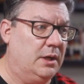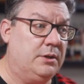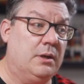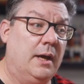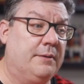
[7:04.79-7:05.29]

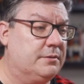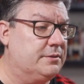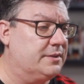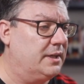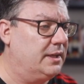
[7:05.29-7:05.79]
You have to
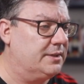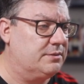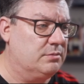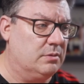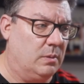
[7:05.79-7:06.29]
say yes
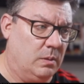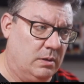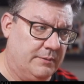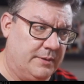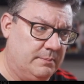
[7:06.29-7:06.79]
to
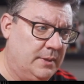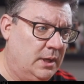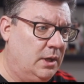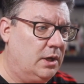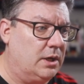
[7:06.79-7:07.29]
all of them
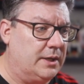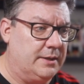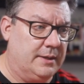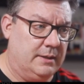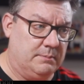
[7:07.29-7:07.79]

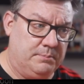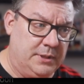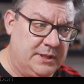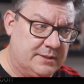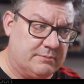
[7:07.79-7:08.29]
and
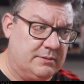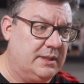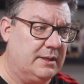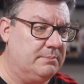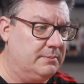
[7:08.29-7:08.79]
please
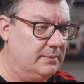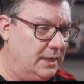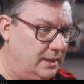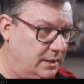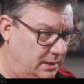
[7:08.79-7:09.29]
read them.
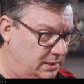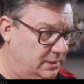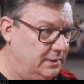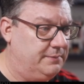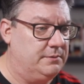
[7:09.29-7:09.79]
And
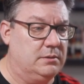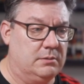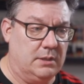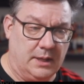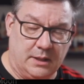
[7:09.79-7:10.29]
if
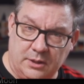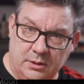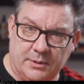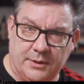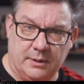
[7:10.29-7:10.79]
you agree
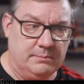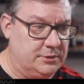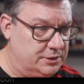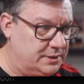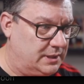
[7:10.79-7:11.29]
with them,
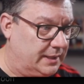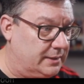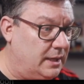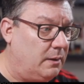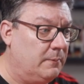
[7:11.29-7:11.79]
just click.
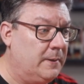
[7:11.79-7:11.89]
Now,